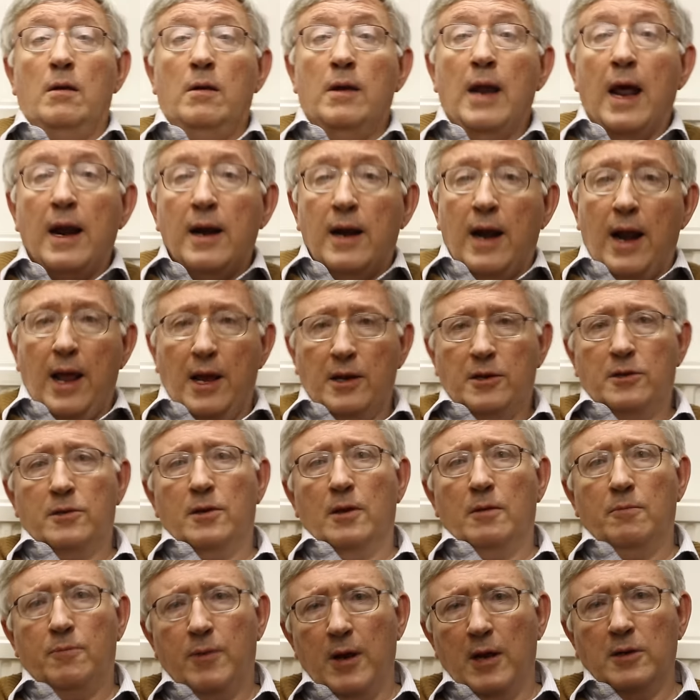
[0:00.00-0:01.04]
none less
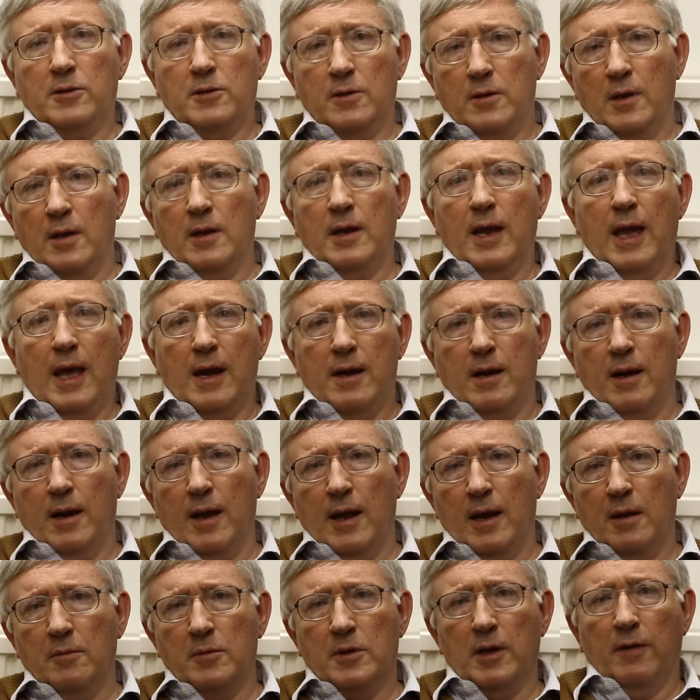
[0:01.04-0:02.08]
than President
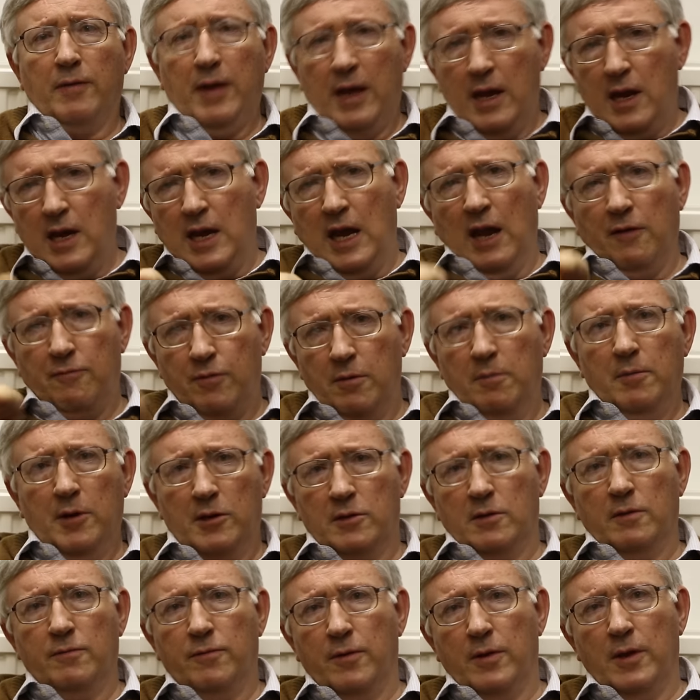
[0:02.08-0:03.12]
Erdogan himself. He gave
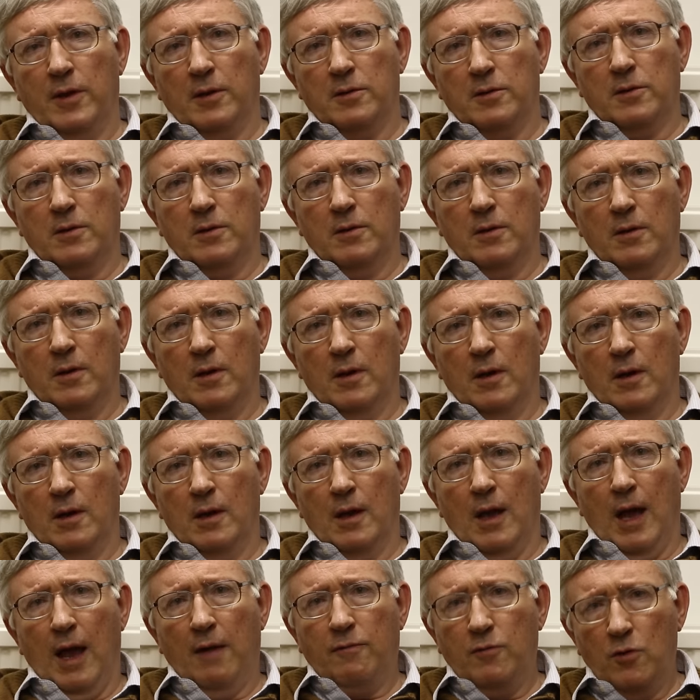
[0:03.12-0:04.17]
permission for this.
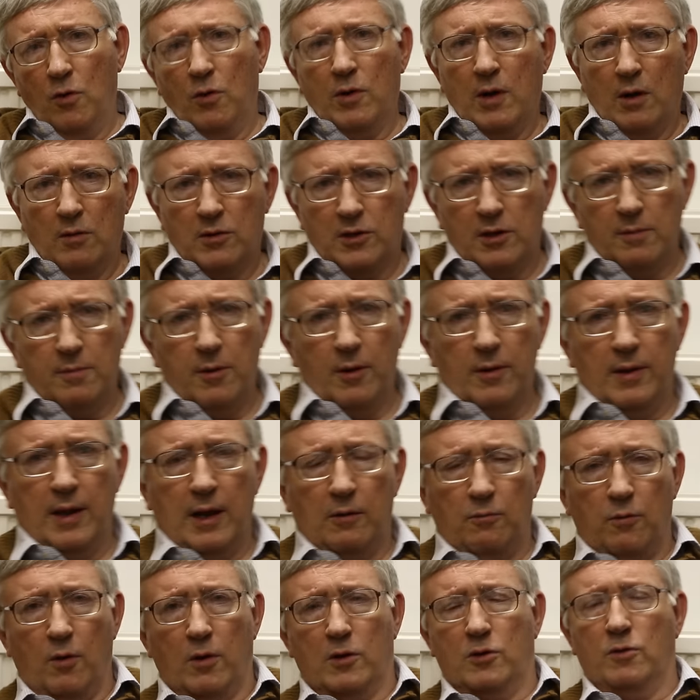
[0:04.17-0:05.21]
Have no doubts about
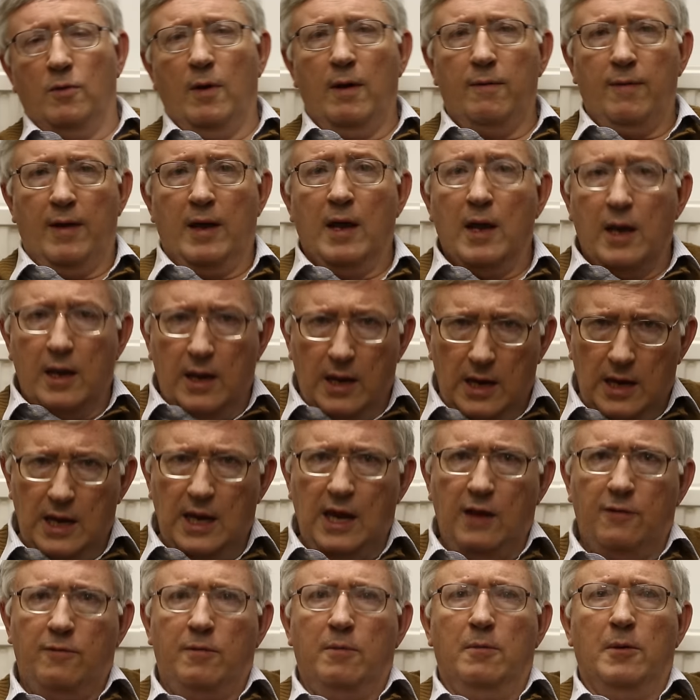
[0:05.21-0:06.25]
that whatsoever. He
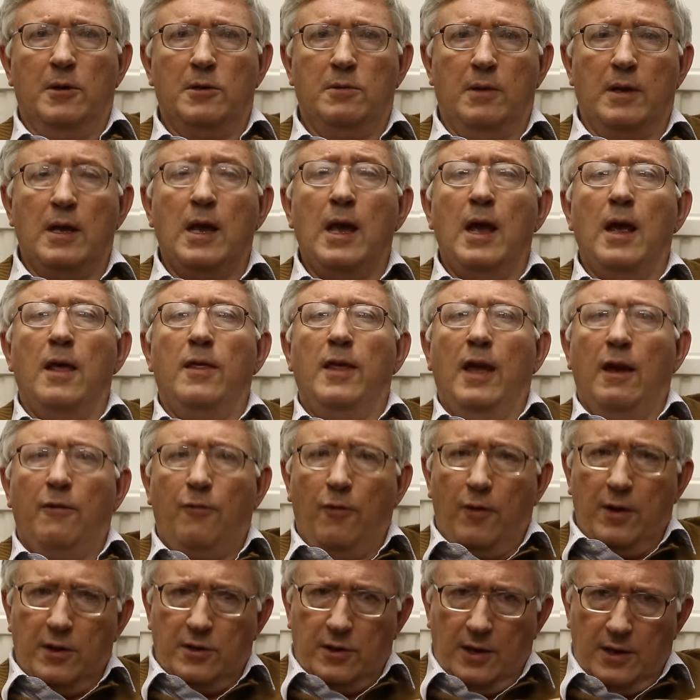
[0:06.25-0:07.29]
gave permission.
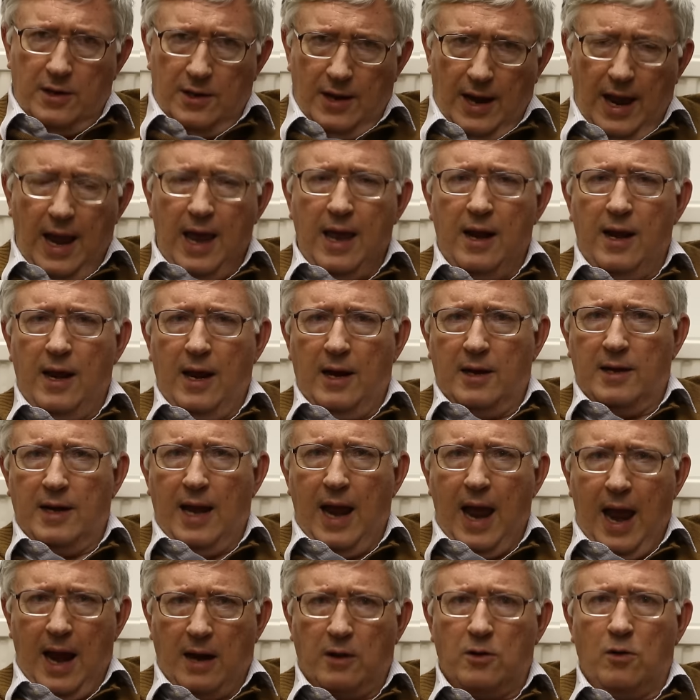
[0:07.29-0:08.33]
Therefore, it's a direct
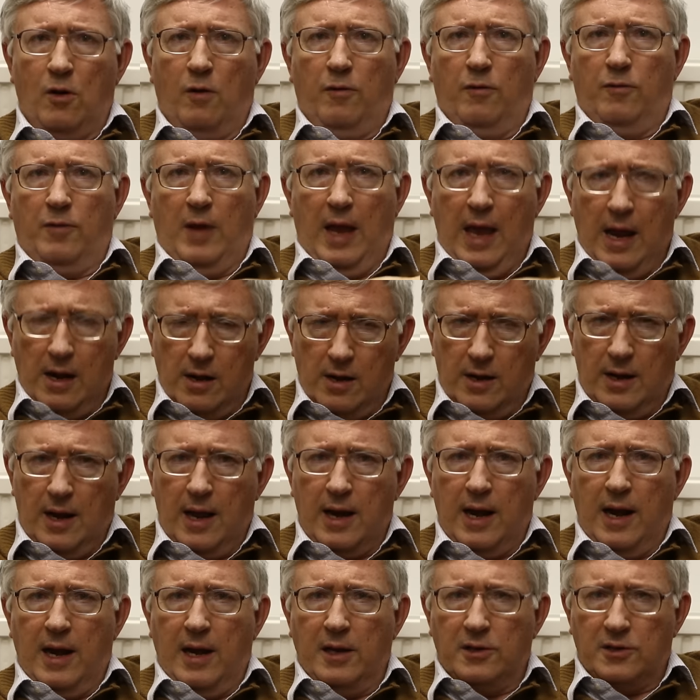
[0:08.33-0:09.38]
act of
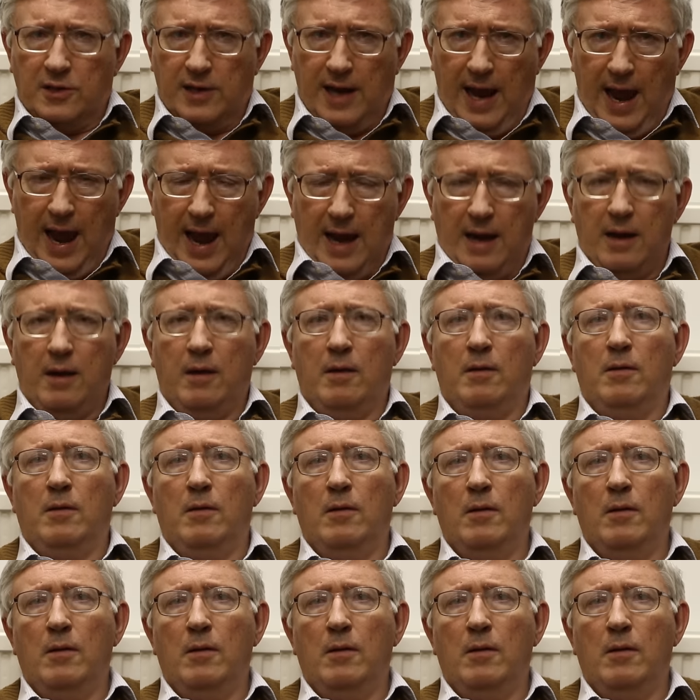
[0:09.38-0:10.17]
Erdogan and his gang,